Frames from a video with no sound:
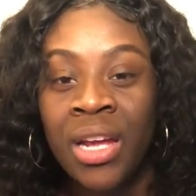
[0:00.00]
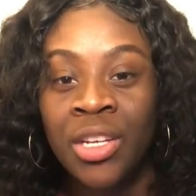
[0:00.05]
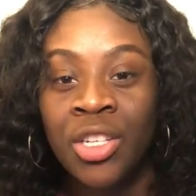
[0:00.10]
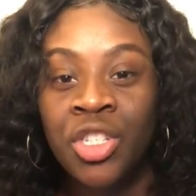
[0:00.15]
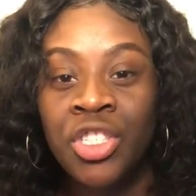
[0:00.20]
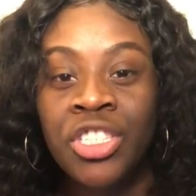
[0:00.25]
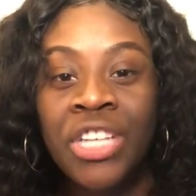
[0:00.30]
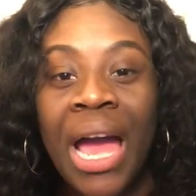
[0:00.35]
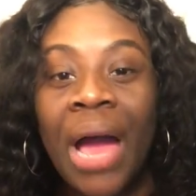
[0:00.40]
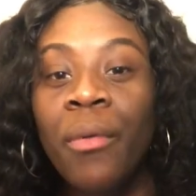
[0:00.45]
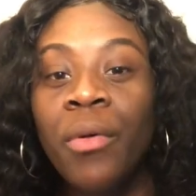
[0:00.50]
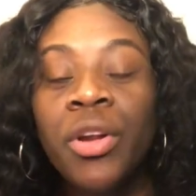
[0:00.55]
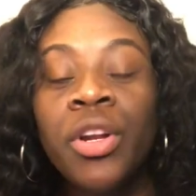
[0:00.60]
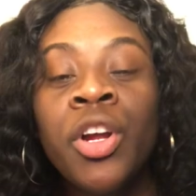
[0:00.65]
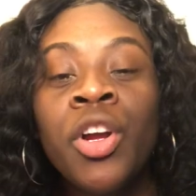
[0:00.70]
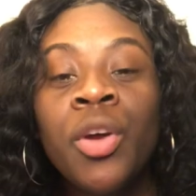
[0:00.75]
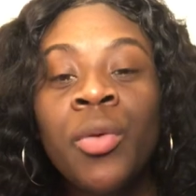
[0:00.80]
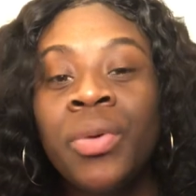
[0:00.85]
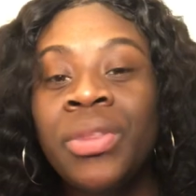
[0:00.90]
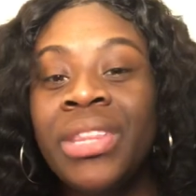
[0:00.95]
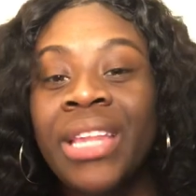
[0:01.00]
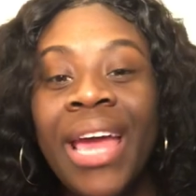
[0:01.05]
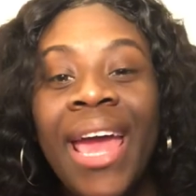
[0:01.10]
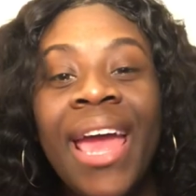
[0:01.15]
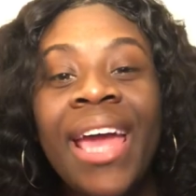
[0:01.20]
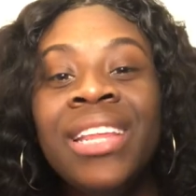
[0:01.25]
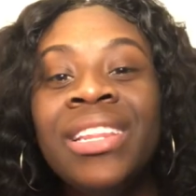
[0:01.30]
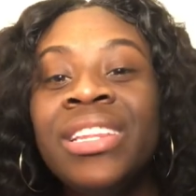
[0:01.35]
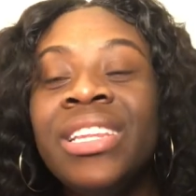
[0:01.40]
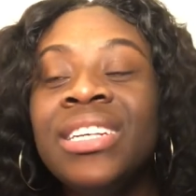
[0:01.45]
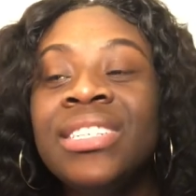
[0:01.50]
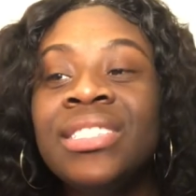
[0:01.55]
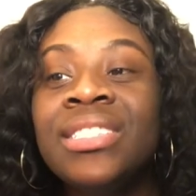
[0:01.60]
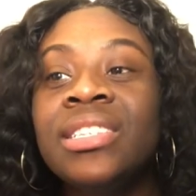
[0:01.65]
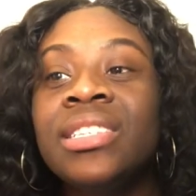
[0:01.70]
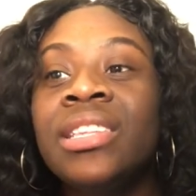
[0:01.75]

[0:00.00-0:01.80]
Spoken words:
showered her with endless